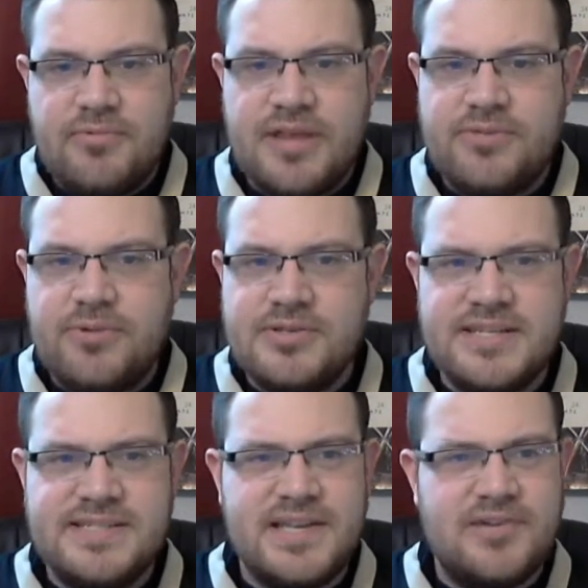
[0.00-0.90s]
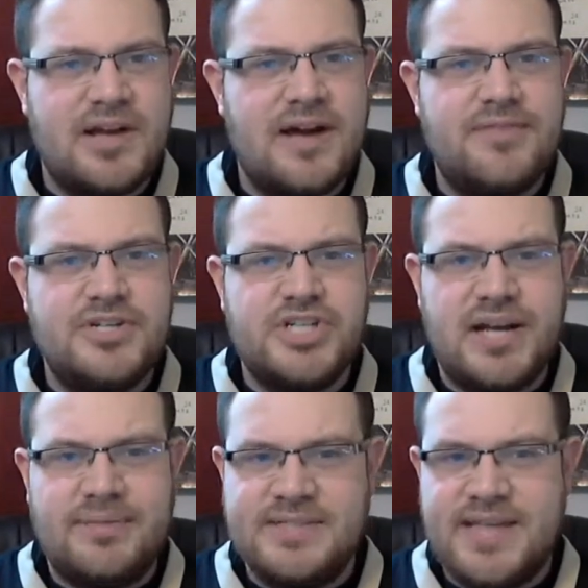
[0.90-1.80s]
he throws into single coverage a
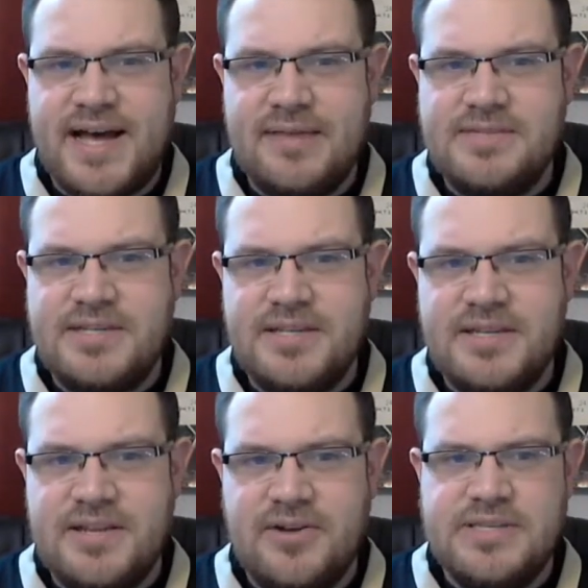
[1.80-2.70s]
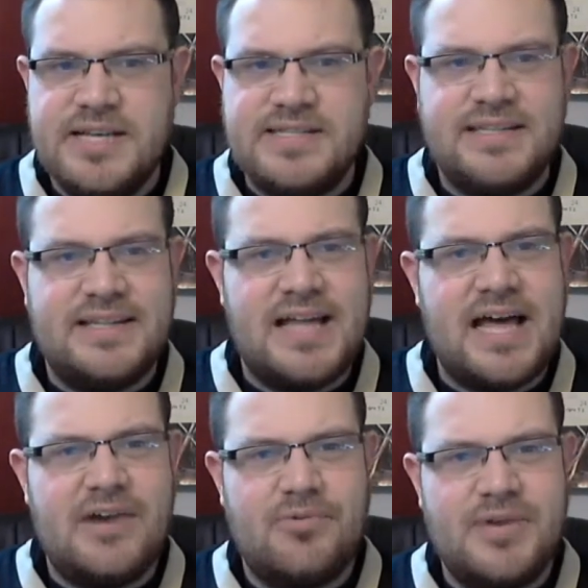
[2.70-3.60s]
couple times, he takes a
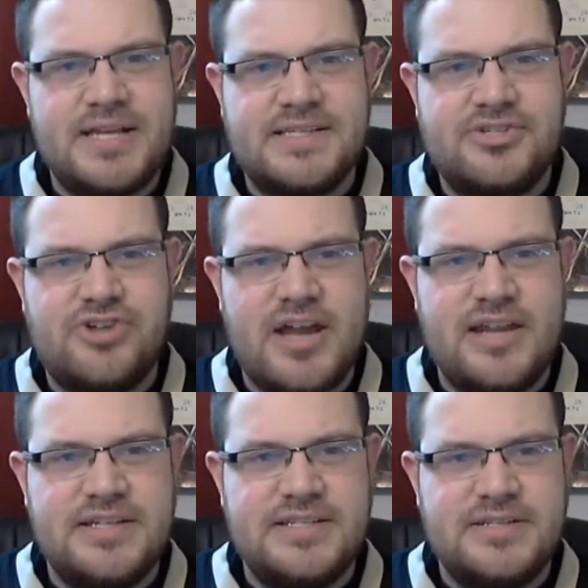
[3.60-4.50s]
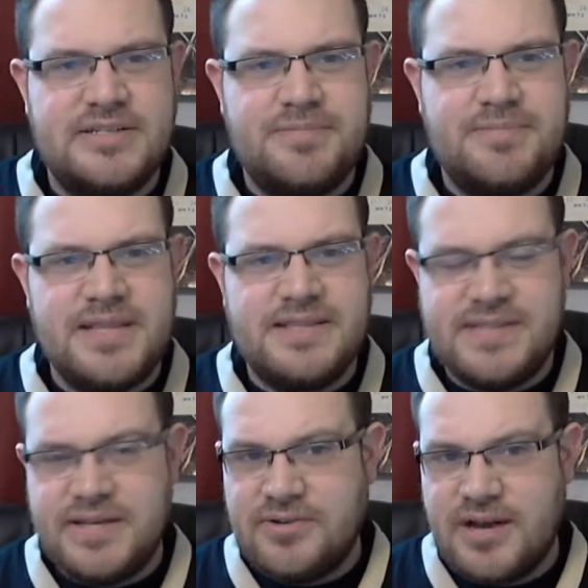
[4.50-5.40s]
lot of risks trying to beat the
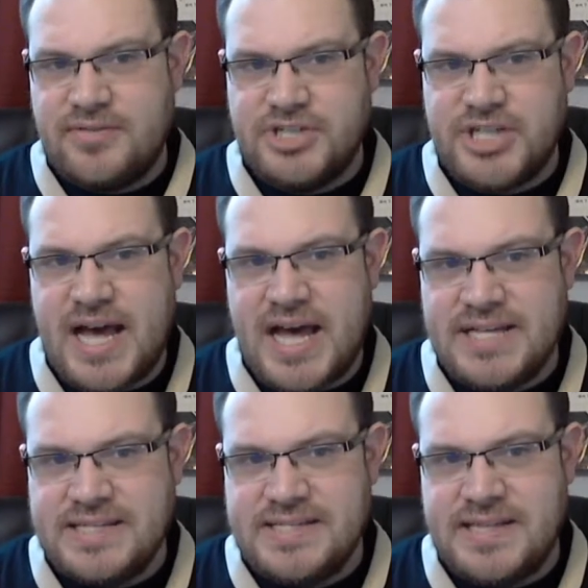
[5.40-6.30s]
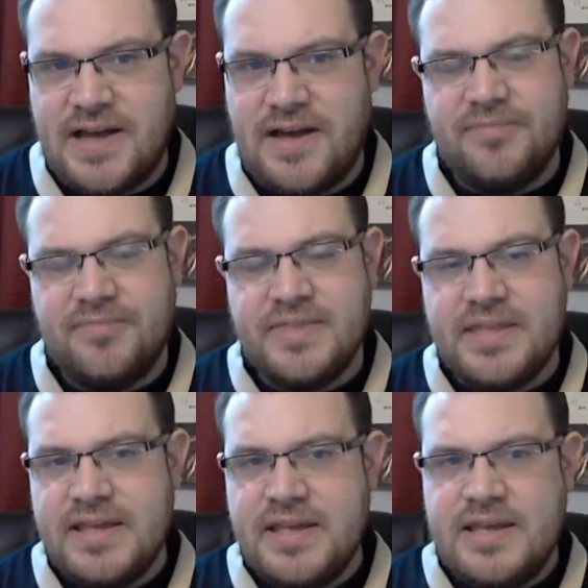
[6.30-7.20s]
single coverage guys.
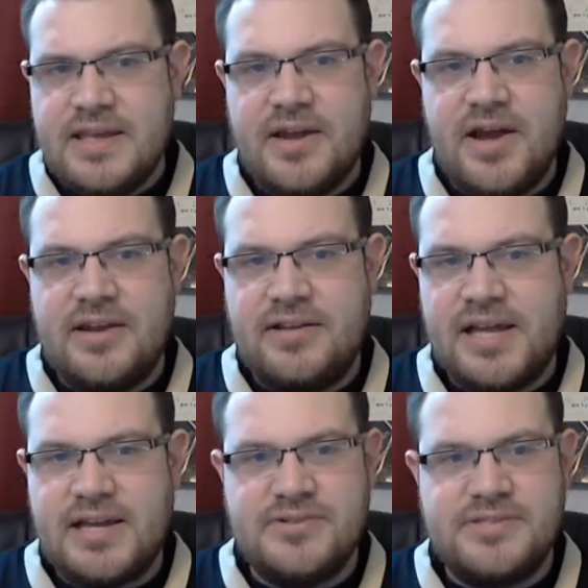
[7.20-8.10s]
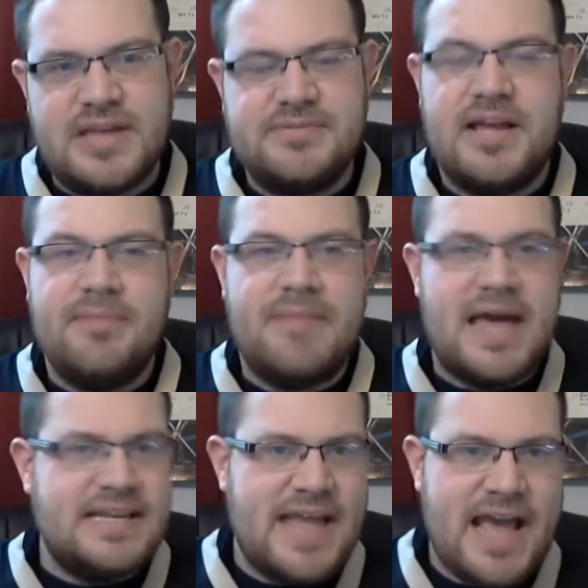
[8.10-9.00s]
And a lot of those times it got
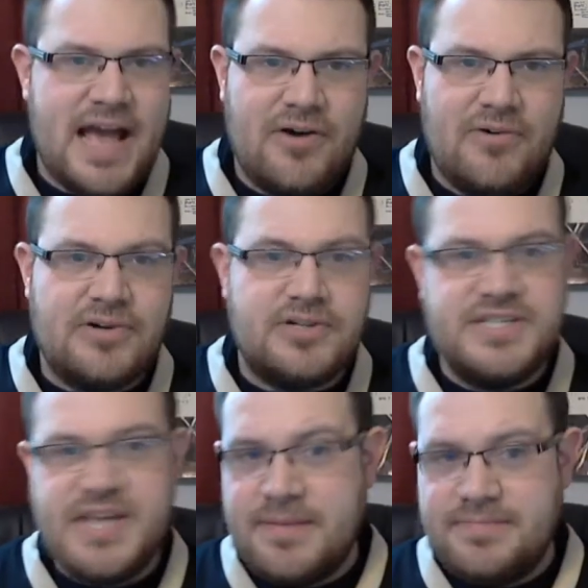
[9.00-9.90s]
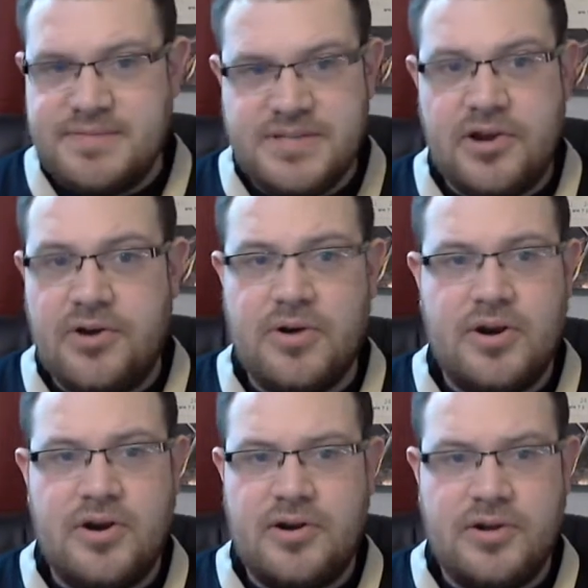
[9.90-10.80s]
batted down or tipped,
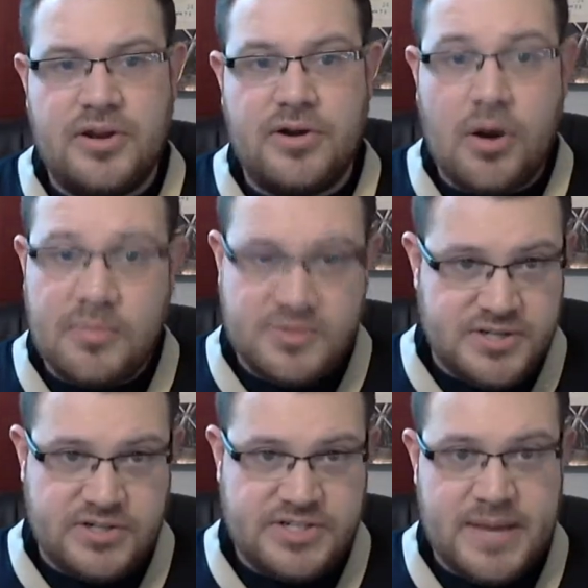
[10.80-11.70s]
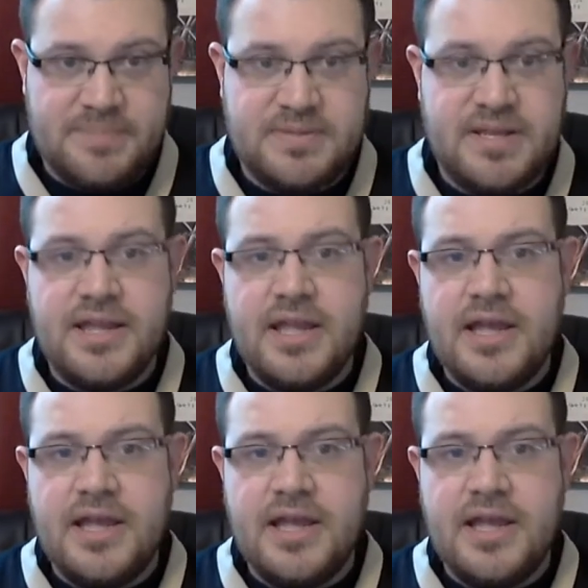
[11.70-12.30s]
or almost intercepted.